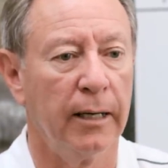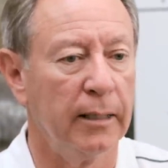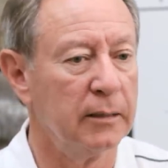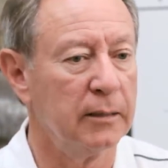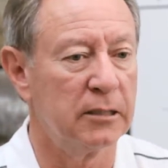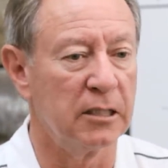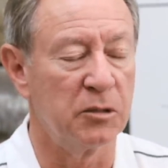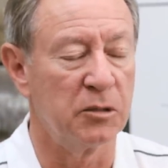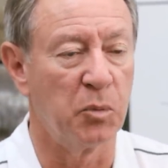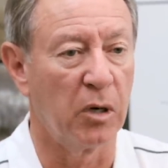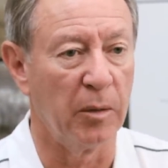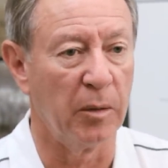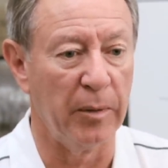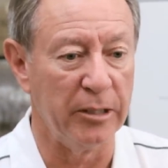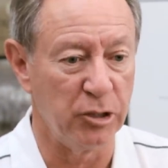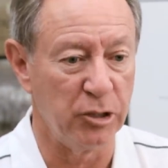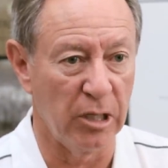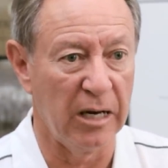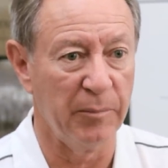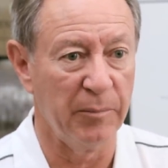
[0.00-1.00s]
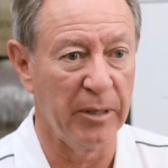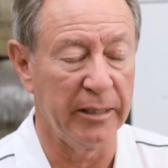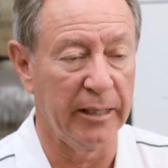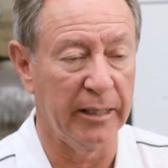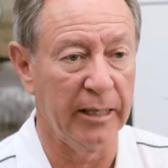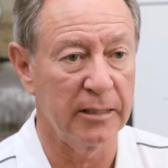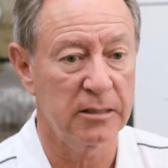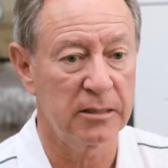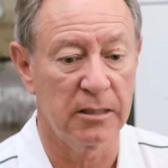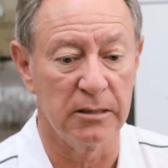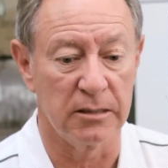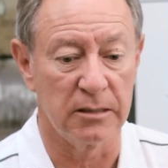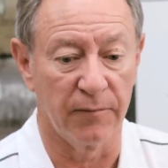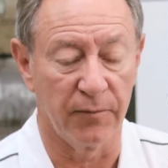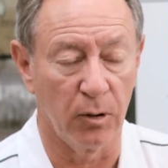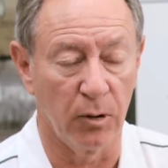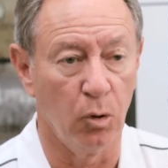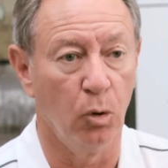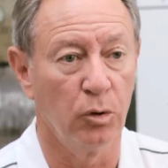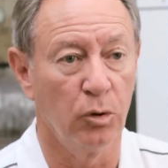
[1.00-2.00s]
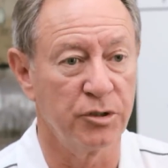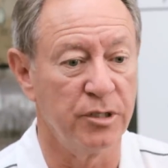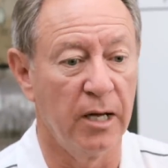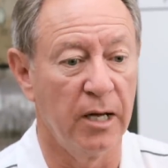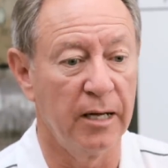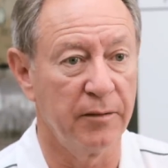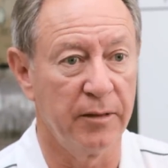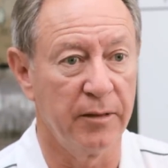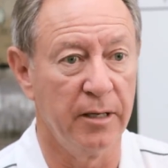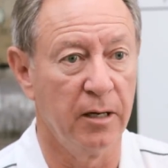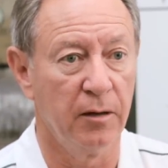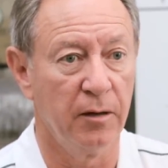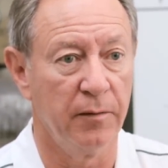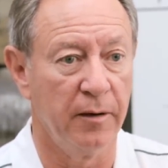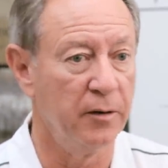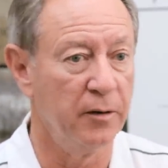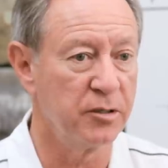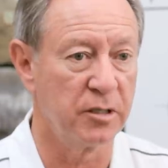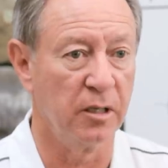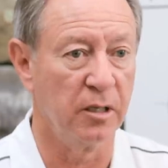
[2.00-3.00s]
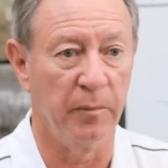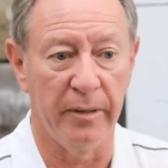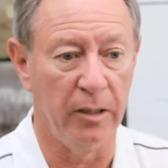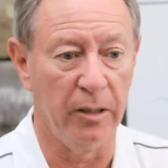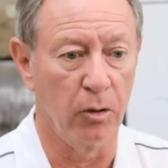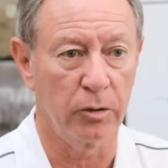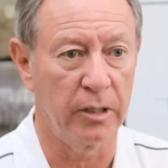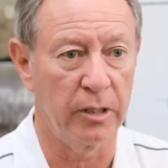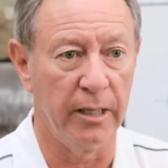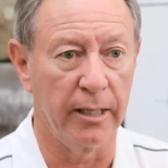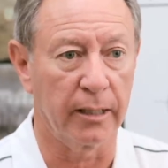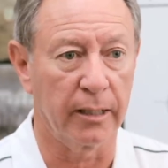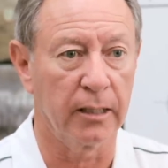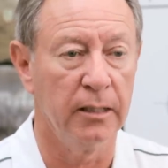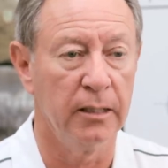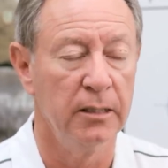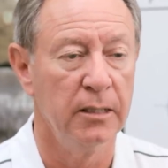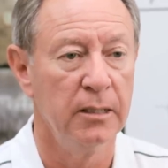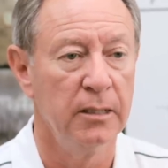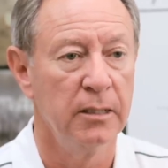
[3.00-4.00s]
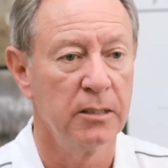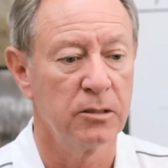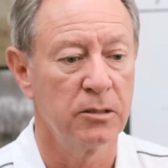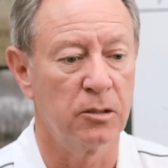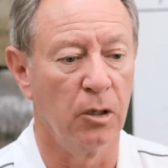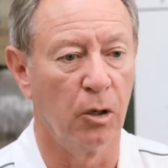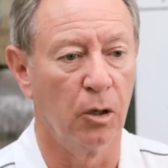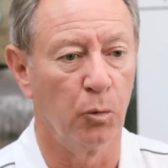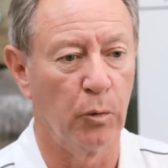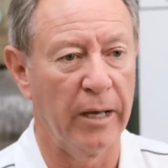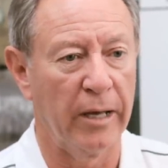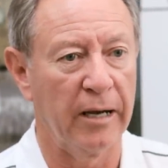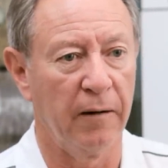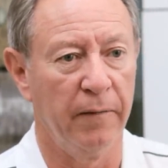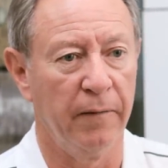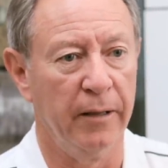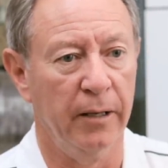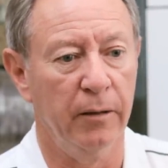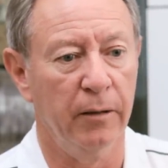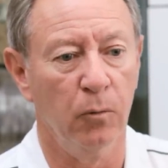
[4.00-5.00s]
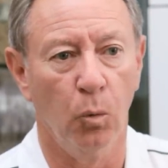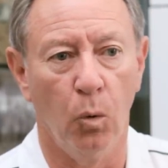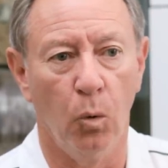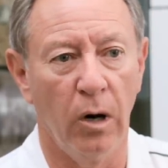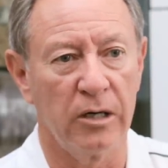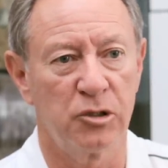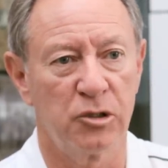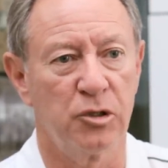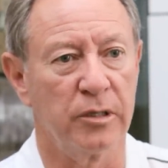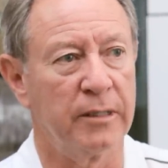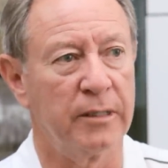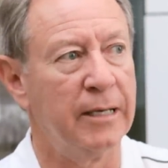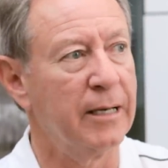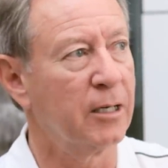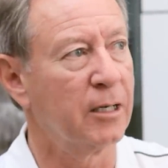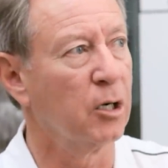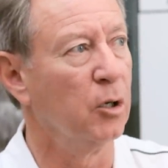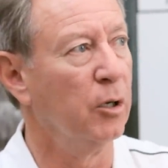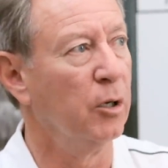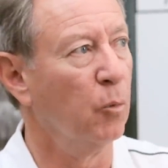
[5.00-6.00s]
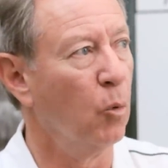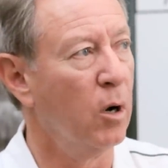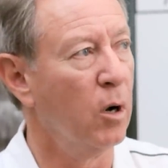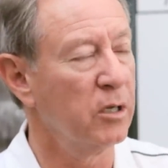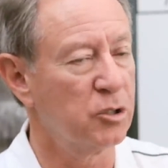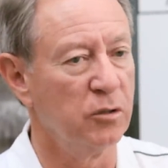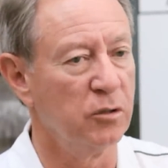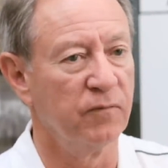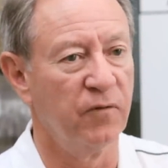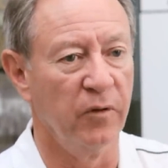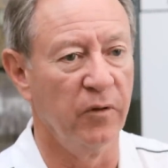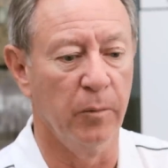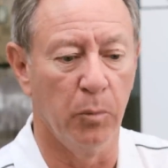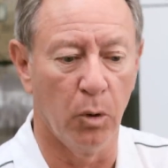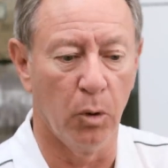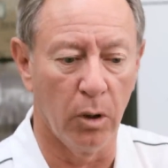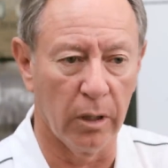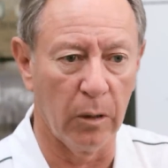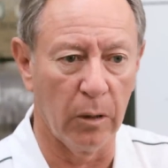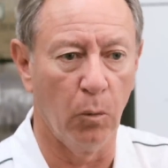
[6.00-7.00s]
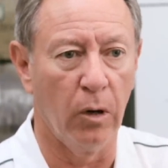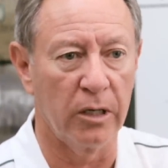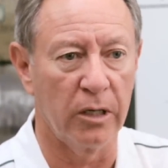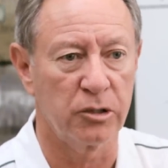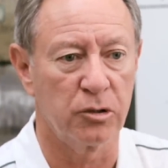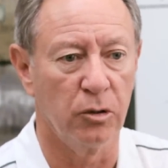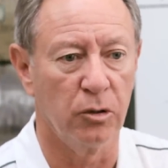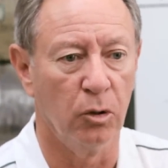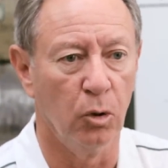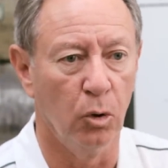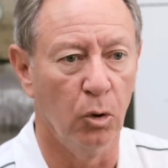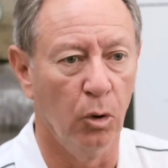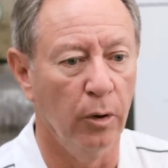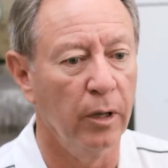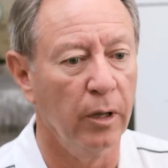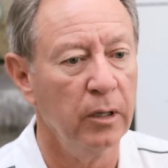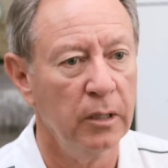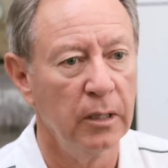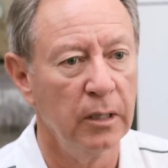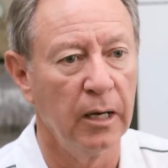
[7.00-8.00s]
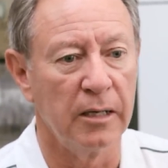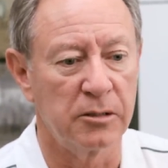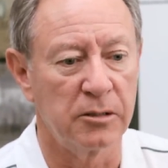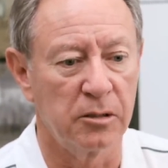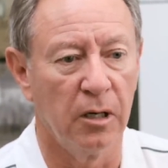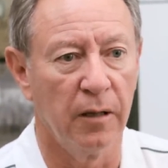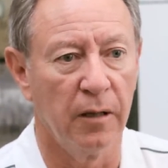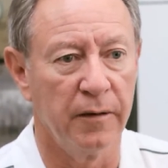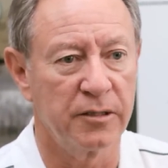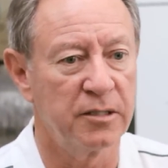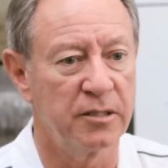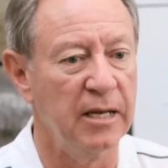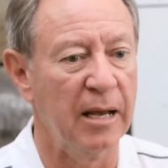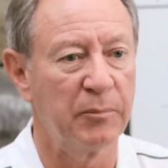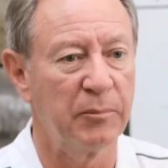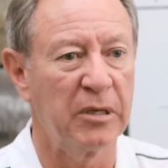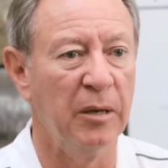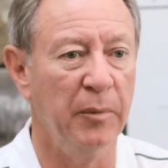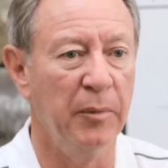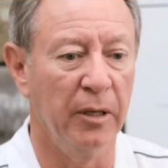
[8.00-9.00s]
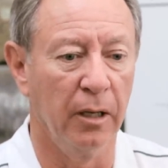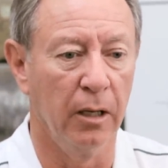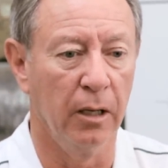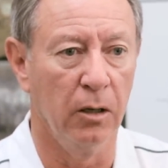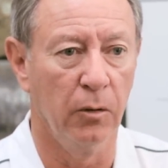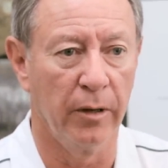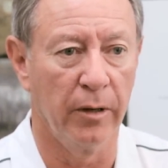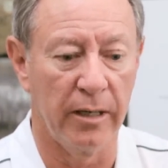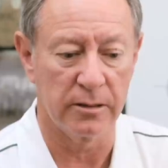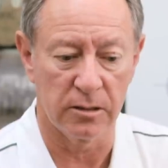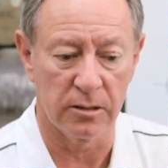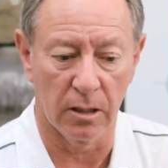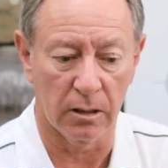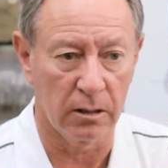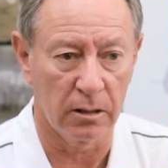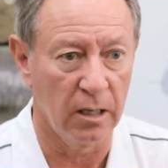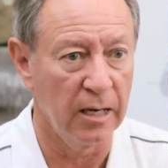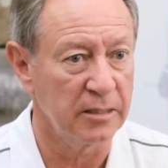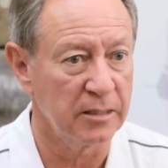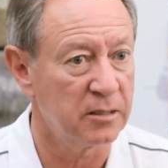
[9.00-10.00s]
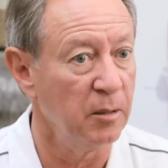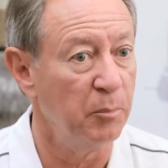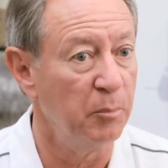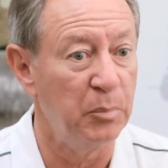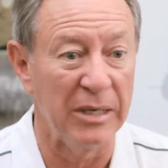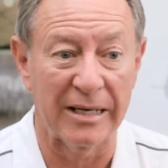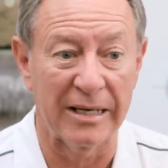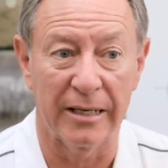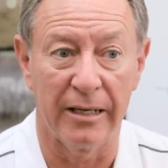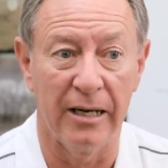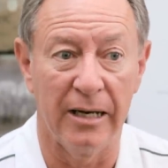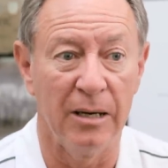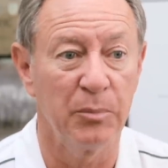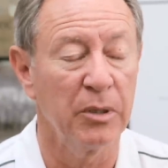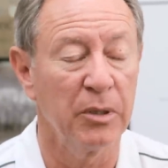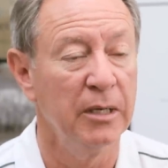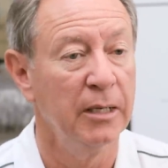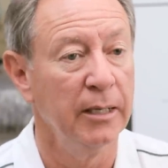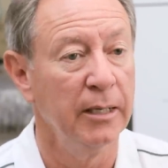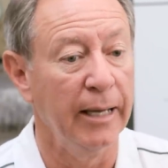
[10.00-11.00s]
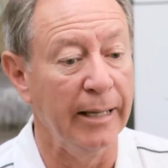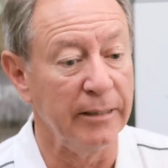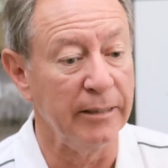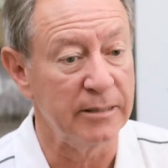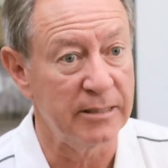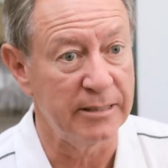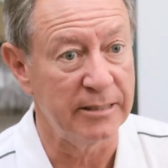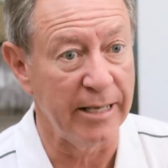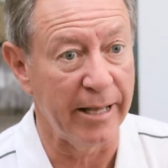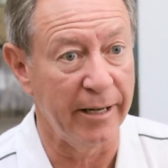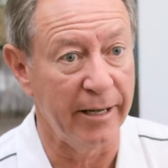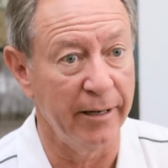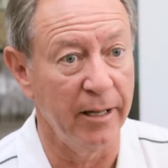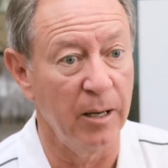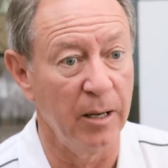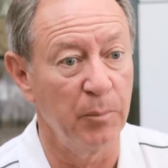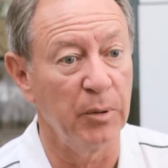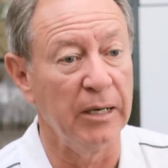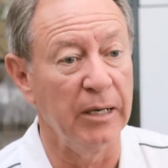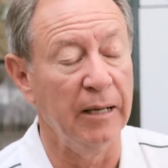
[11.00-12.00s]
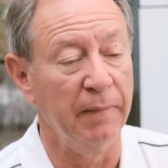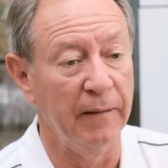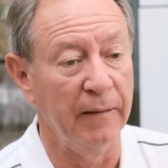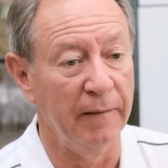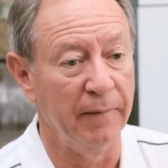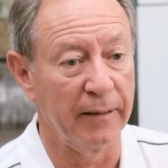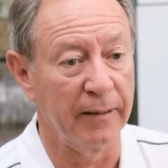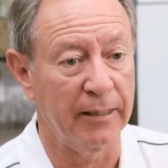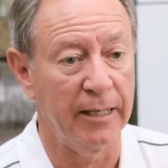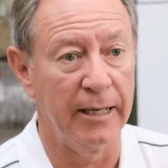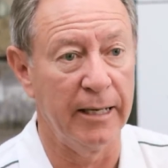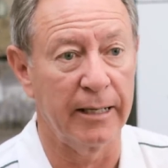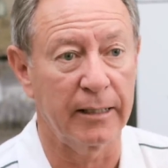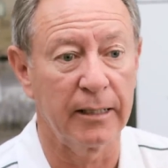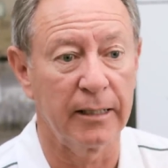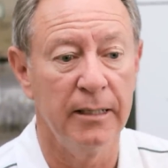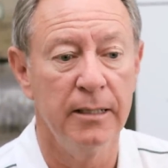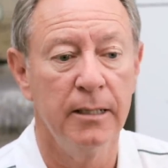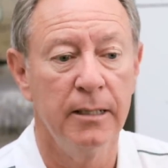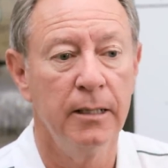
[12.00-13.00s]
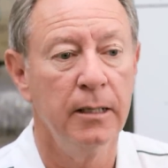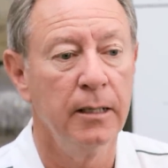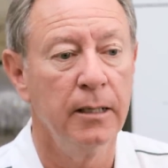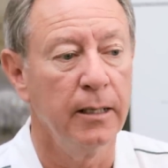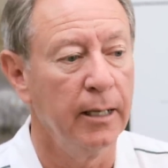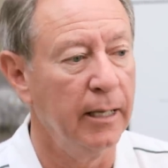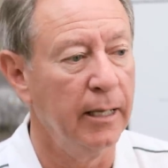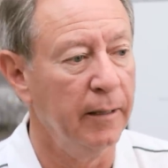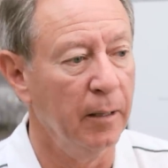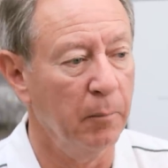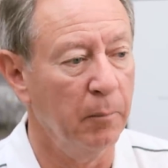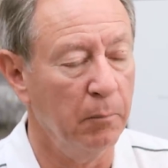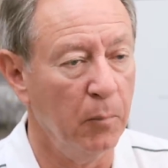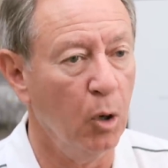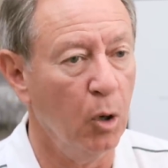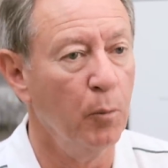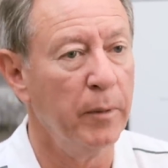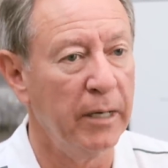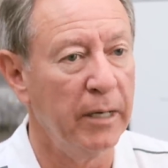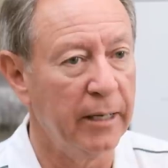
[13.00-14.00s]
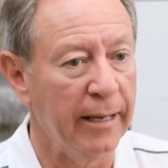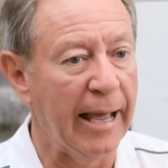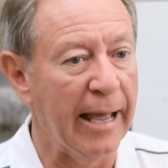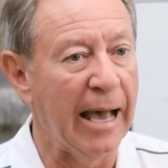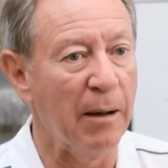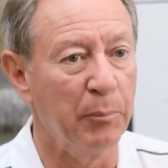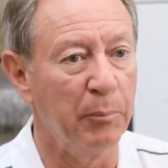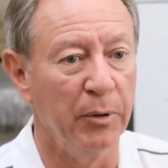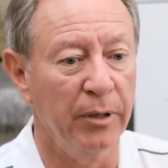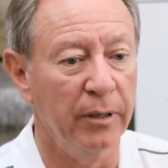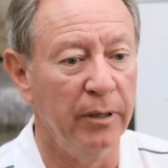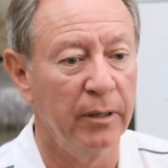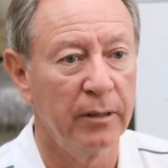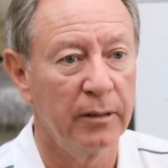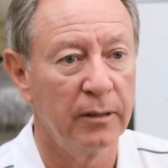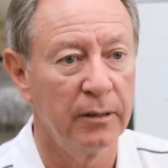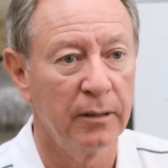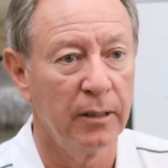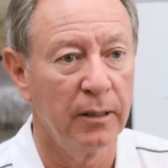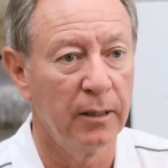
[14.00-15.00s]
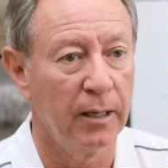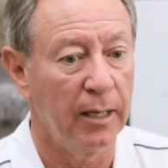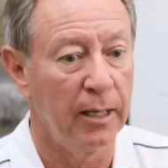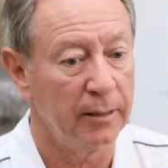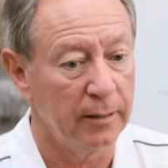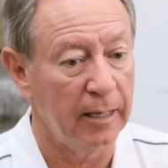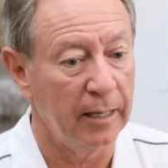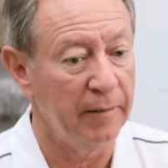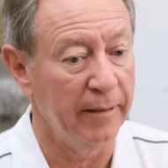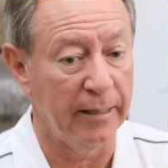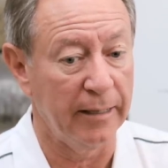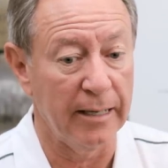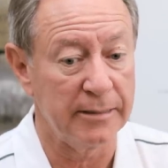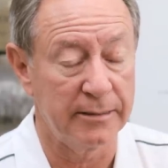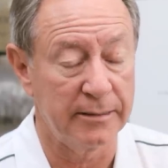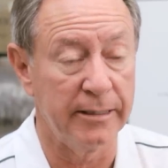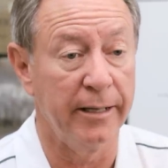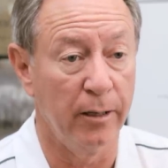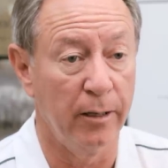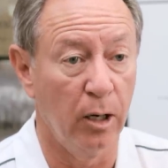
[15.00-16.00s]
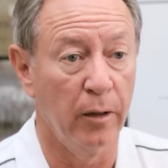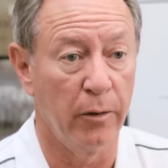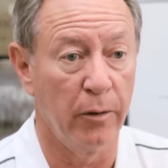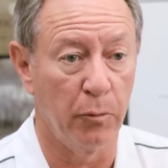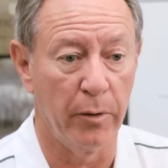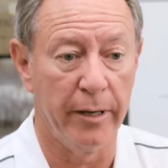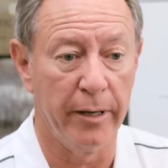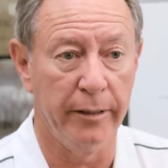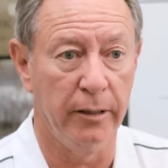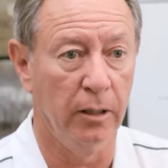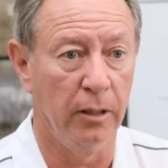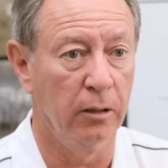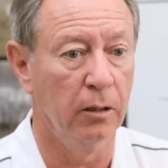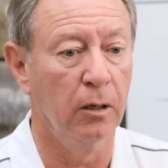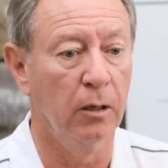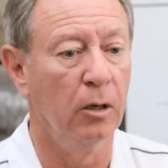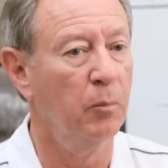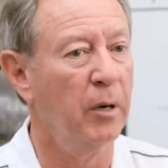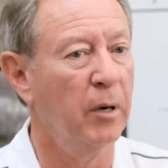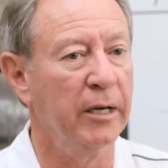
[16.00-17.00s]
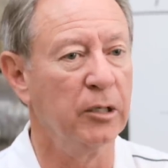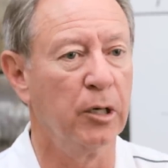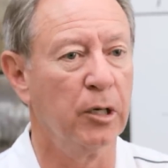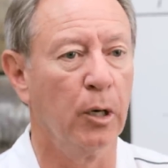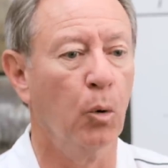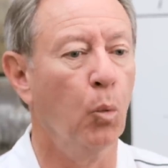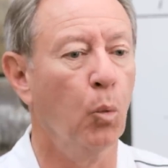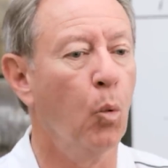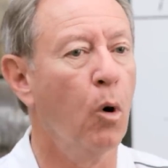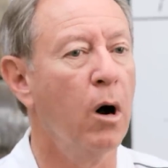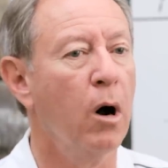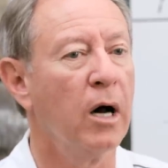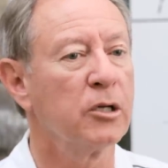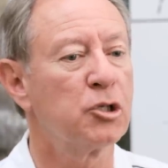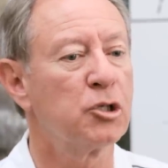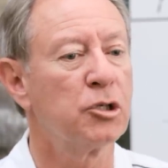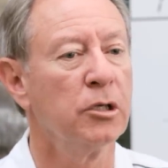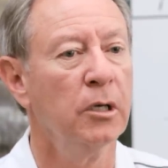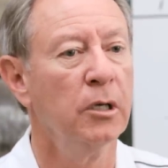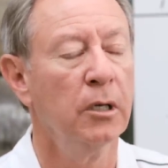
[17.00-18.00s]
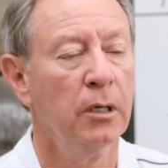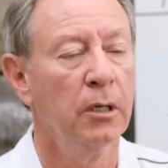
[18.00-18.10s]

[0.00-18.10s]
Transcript: It's just part of my job, I guess, because if the hold's not there, then there's going to be no kick. So rather than watch the kicker and watching for the ball, I watched the hold. I saw the snap come in low, saw Costa pick it up and set it up, and then the kick. And the moment it happened, I, I think I said on the radio, "Oh my, you got to watch."